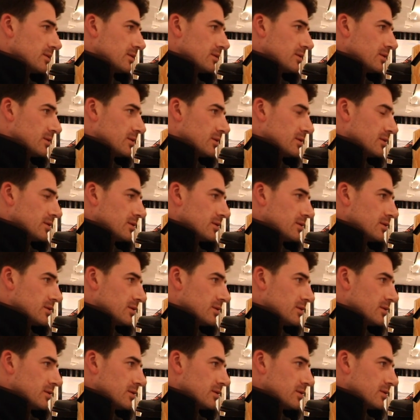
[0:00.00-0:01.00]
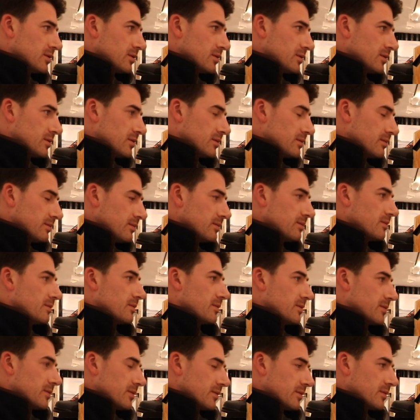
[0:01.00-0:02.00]

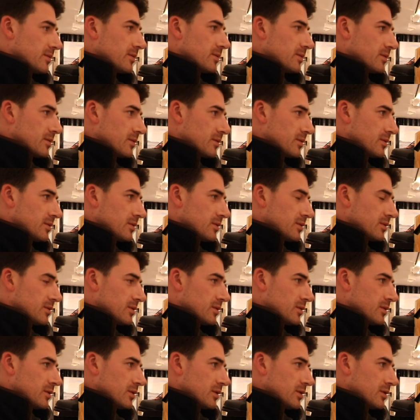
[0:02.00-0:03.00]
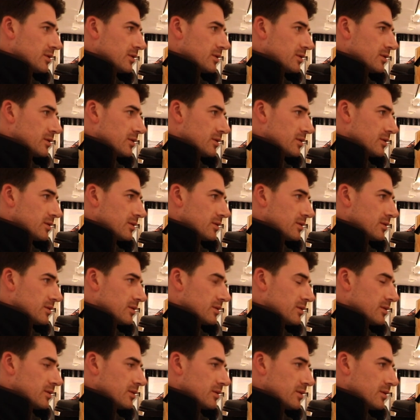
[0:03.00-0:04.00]

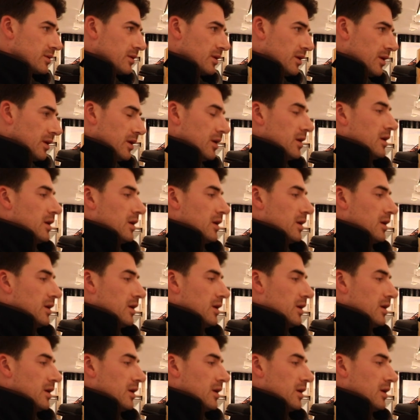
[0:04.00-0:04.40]
This person isn't speaking.